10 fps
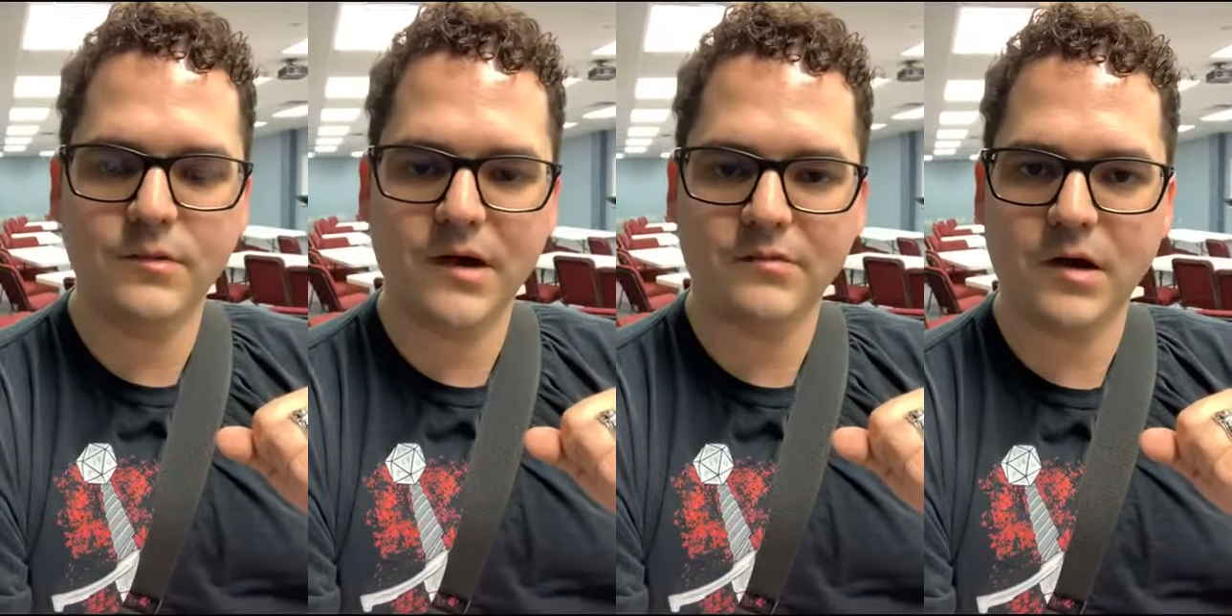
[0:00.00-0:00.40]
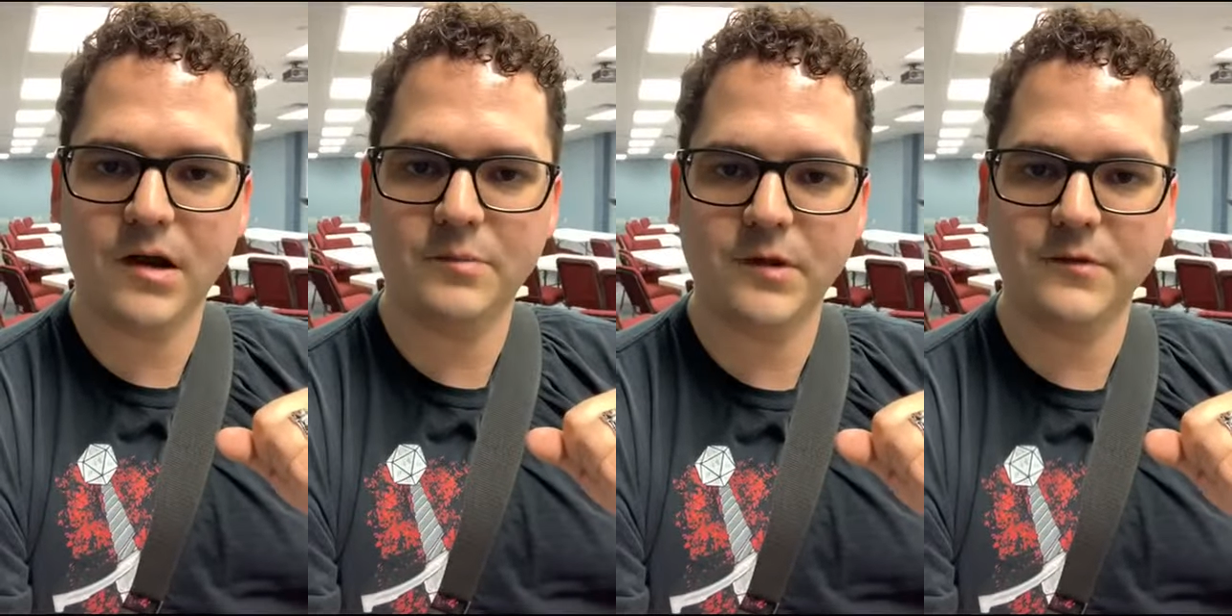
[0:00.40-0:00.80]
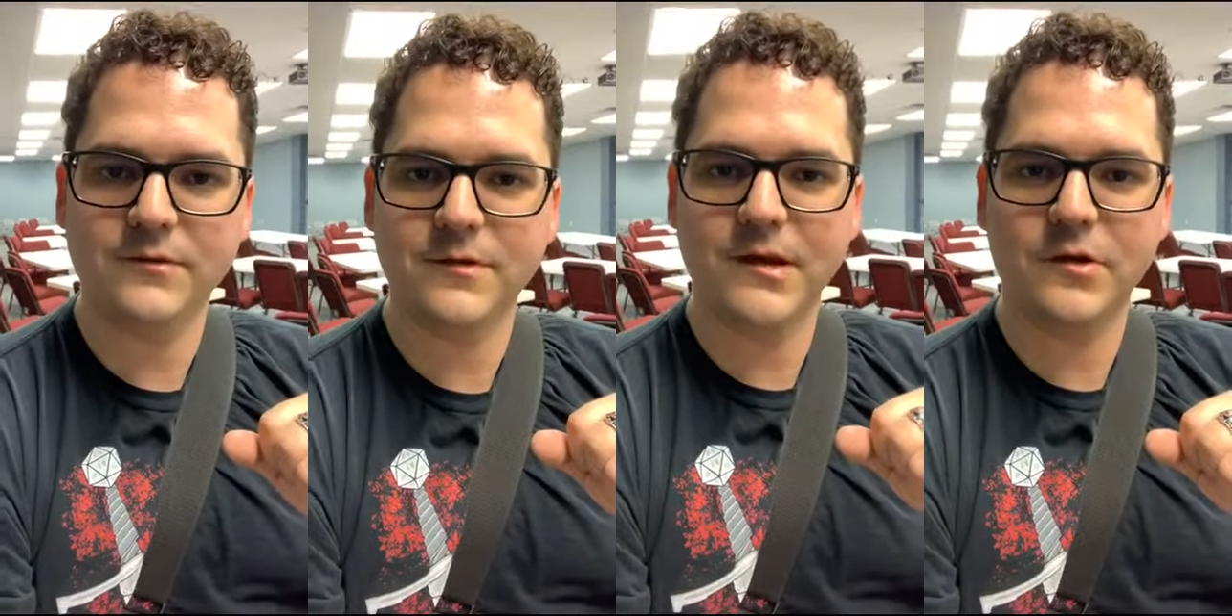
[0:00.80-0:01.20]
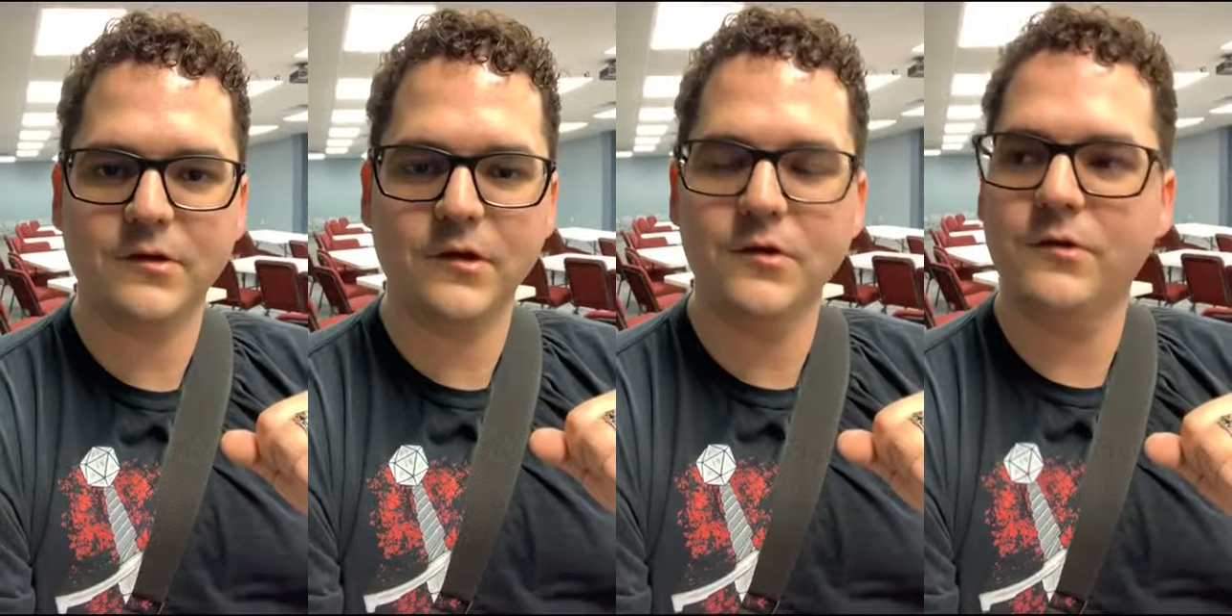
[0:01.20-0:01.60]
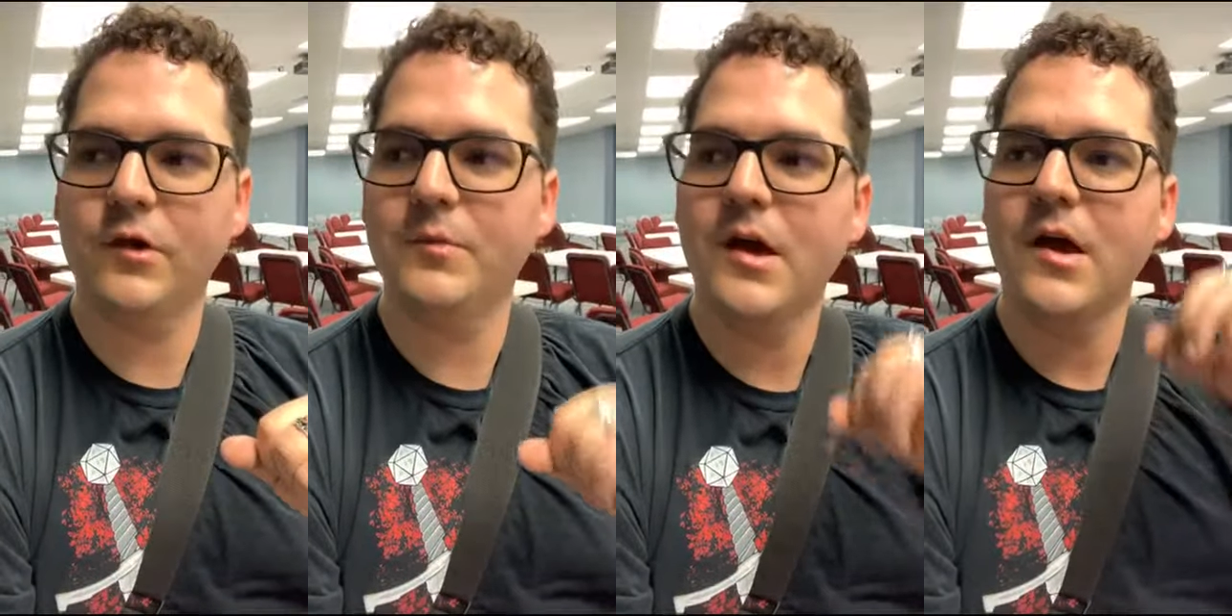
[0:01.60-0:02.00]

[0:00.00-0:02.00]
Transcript: whenever I upload this video to YouTube.